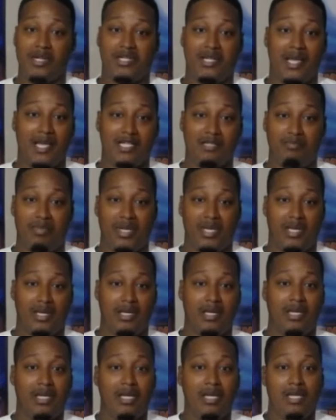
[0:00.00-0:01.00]
has been.
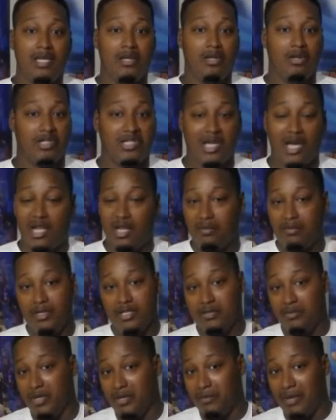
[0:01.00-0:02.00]
You know, it's
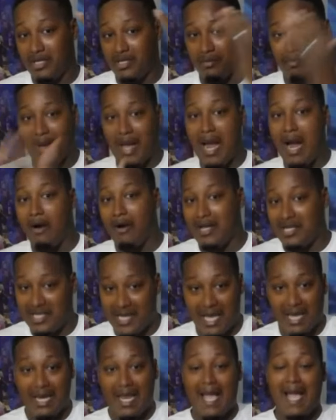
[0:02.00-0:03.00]
been about the power. That's how
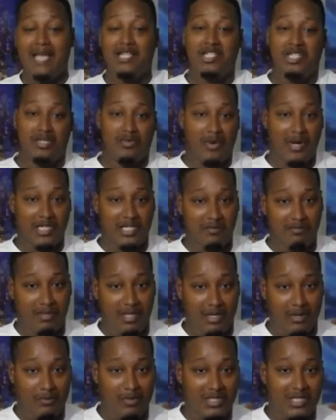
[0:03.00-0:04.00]
last generation
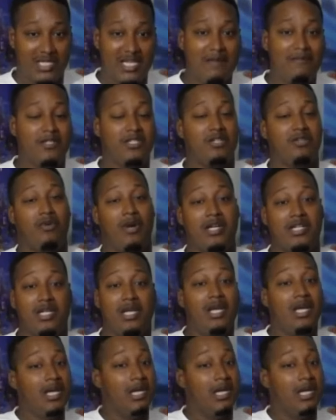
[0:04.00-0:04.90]
been with 7th generation. It